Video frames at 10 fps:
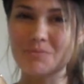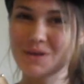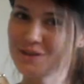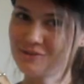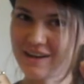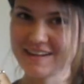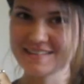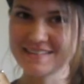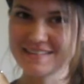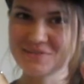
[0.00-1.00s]
ingrained
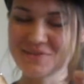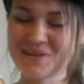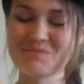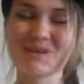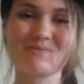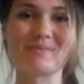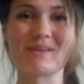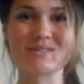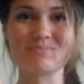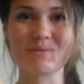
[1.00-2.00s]
in you and it becomes
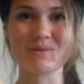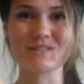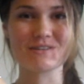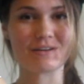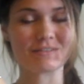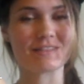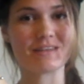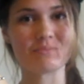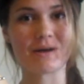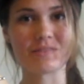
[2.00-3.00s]
muscle memory so you don't have to
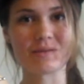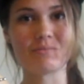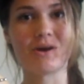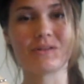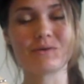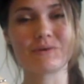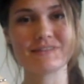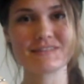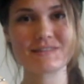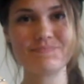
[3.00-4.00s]
think about them all at
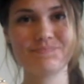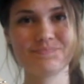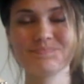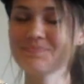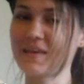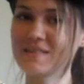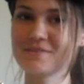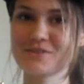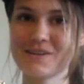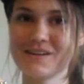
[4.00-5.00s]
once. Thanks for
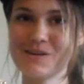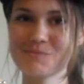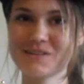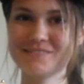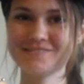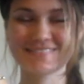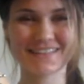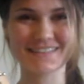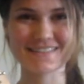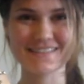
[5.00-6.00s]
joining Harp Girl.
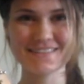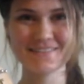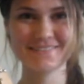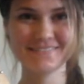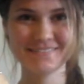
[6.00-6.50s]
I'll see you soon.